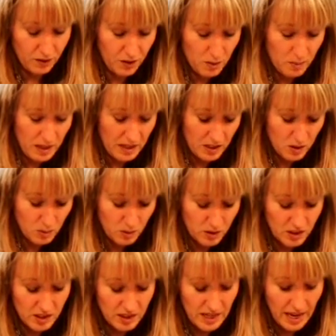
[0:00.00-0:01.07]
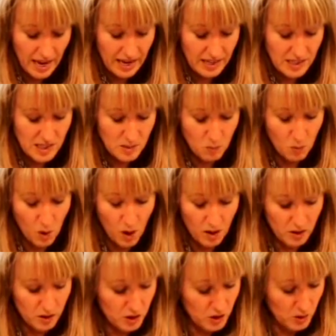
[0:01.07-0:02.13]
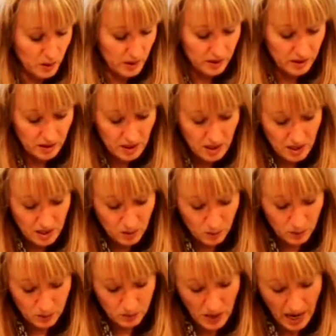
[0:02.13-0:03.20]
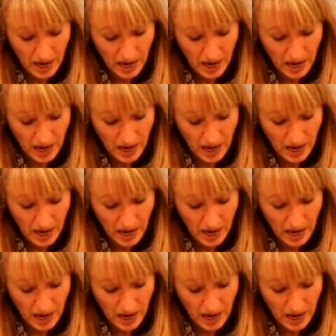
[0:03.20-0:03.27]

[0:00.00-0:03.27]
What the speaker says: a few minutes, we're just going to add some water to it. We